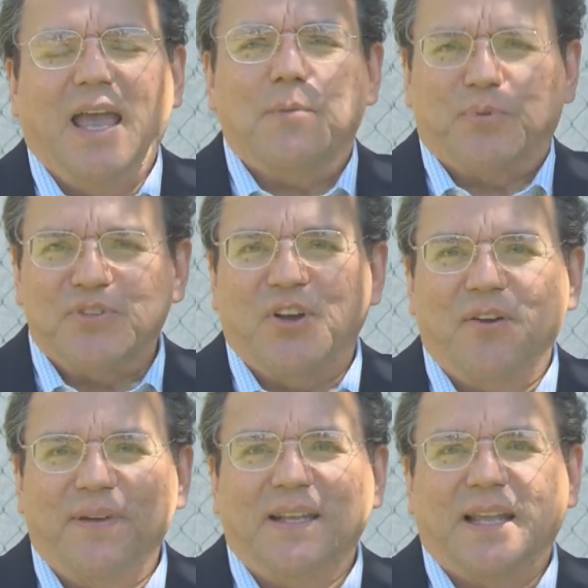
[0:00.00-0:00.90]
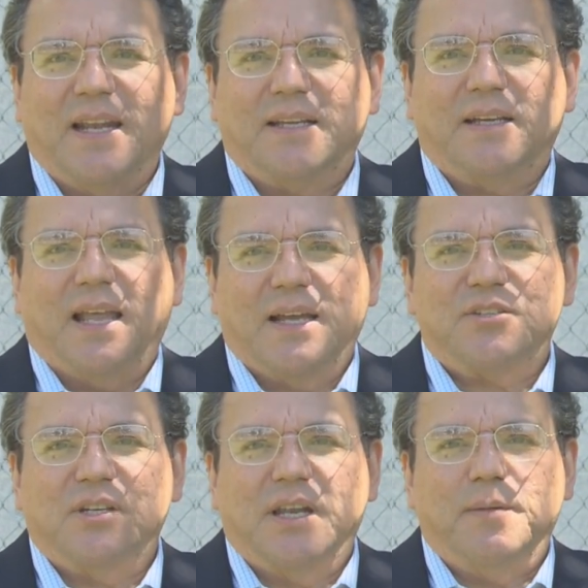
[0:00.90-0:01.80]
And preserving that
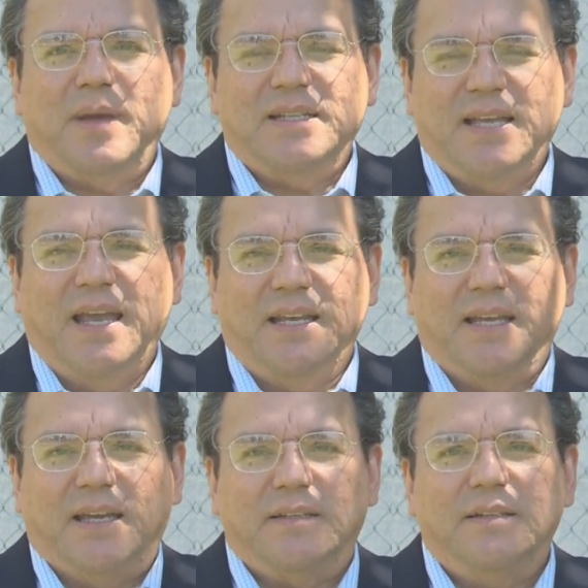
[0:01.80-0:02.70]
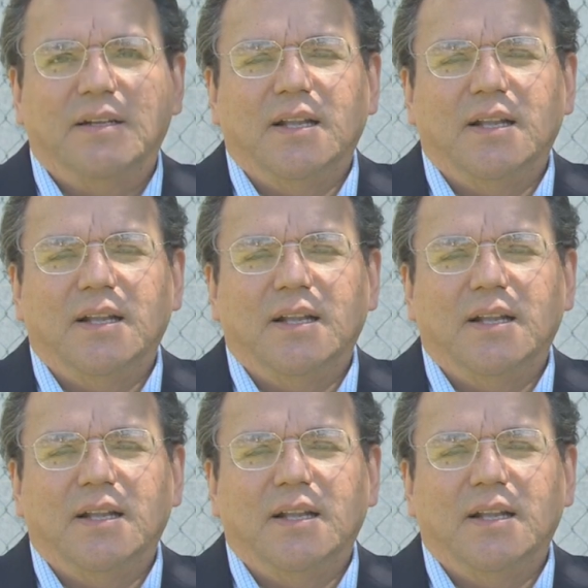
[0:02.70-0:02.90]
collection and maintaining it